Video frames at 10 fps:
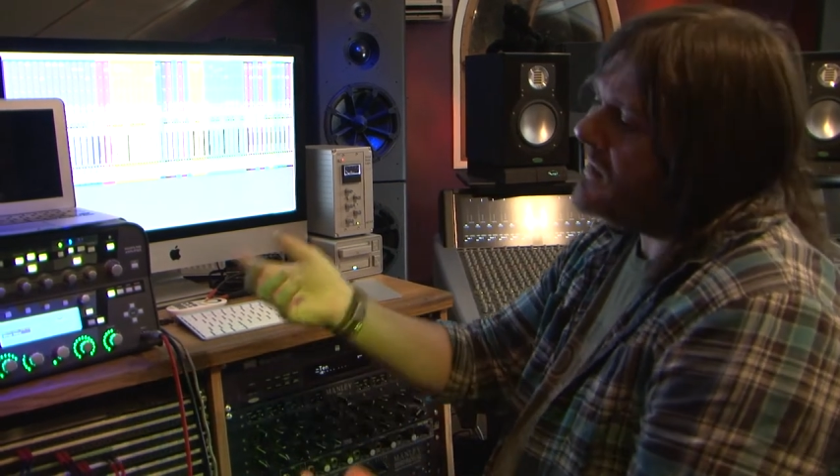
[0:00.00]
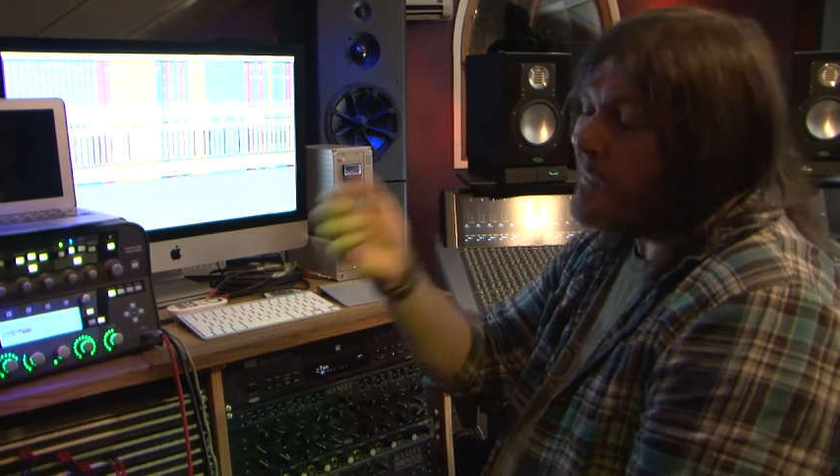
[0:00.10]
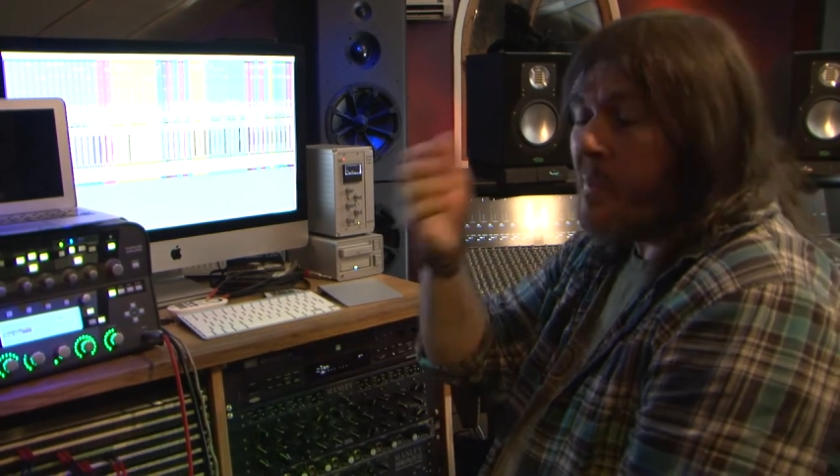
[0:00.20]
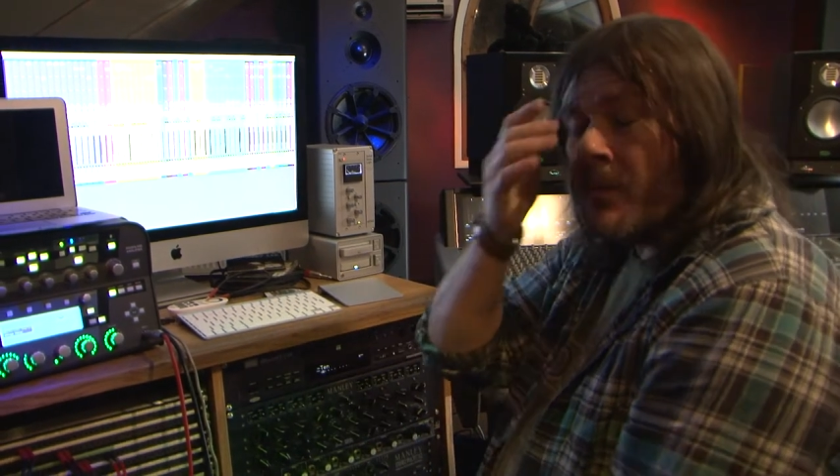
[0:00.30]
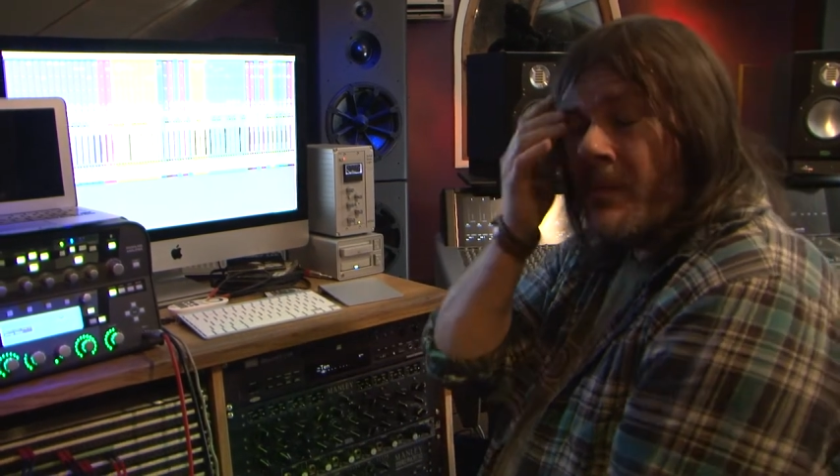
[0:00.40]
They
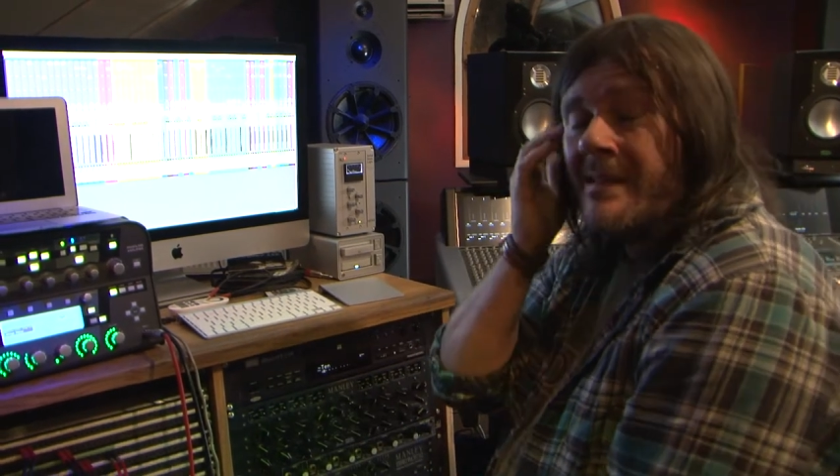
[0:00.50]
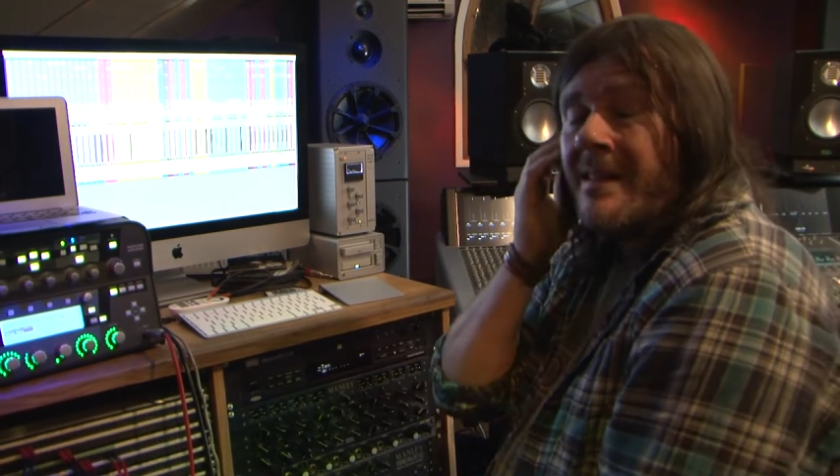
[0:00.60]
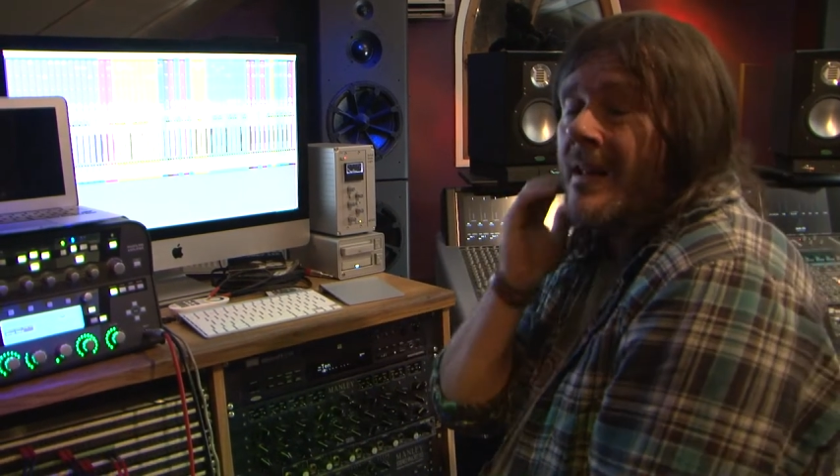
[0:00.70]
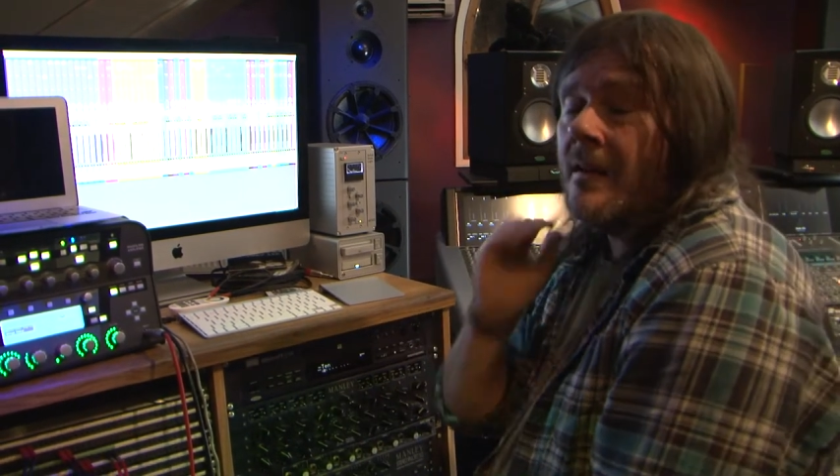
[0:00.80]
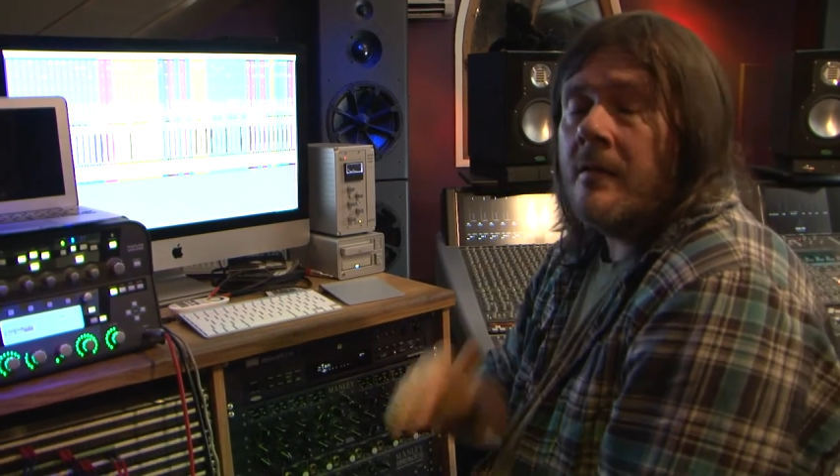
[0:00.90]
can put them into
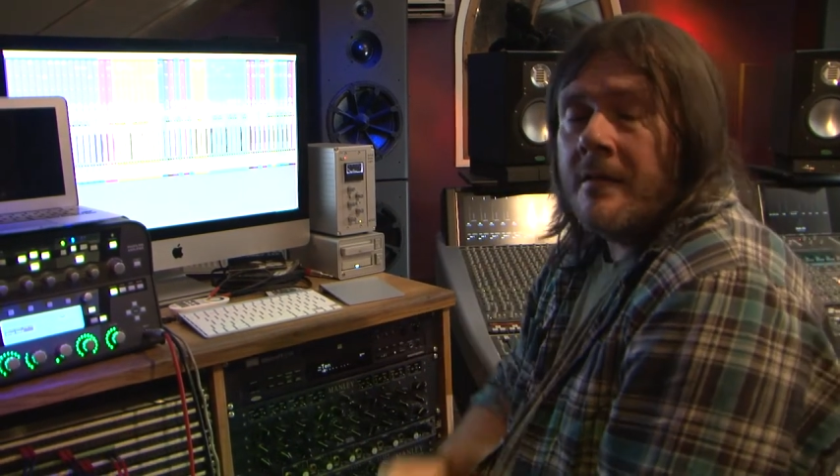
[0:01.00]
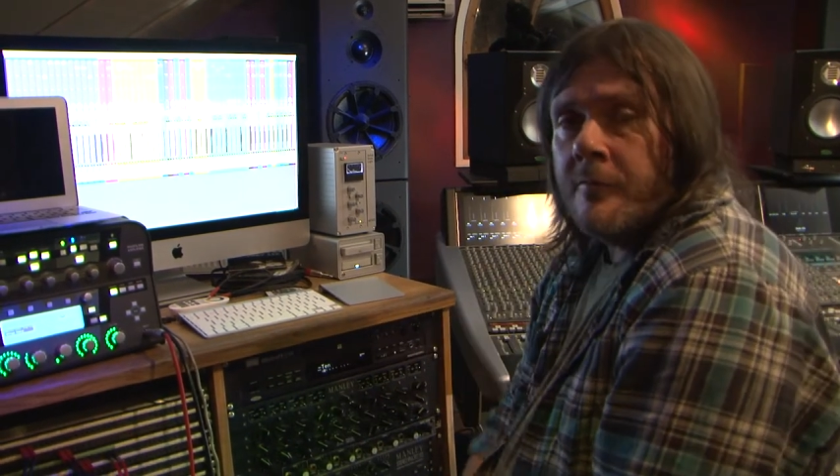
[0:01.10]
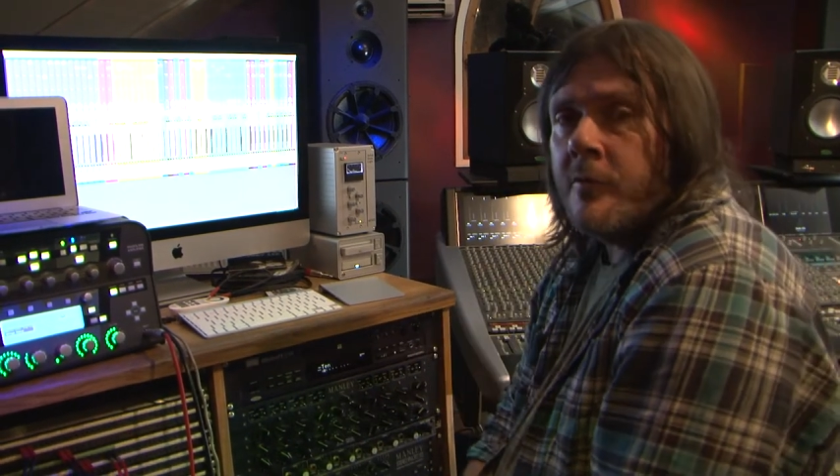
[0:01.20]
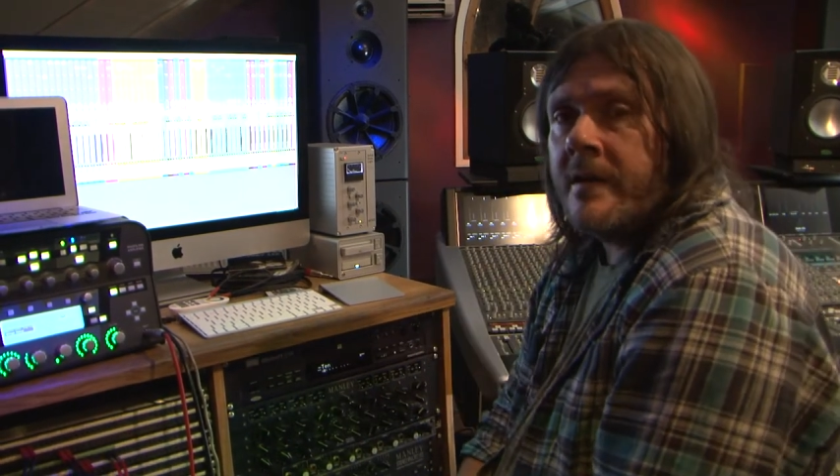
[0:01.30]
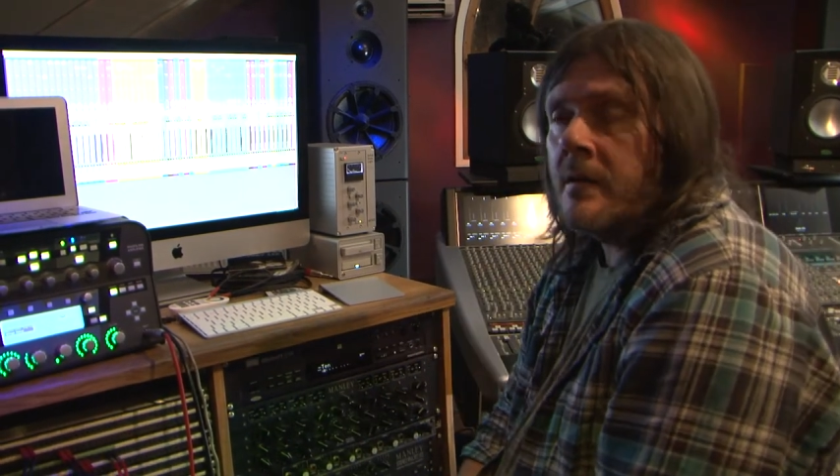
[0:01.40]
their
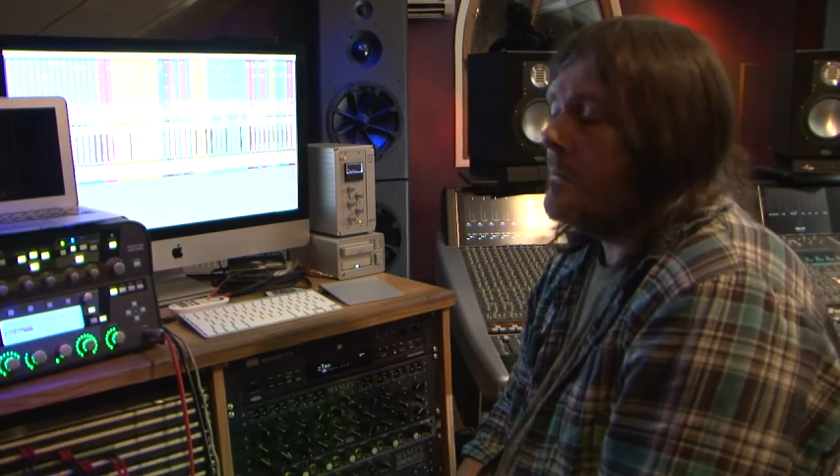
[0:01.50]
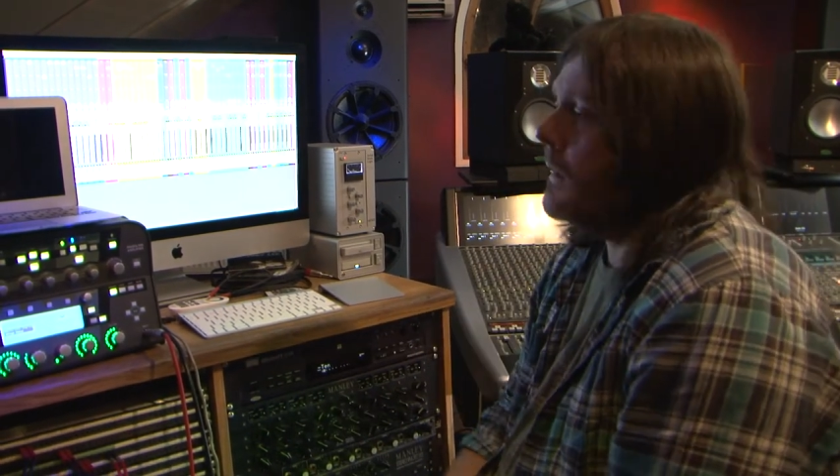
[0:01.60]
live rig.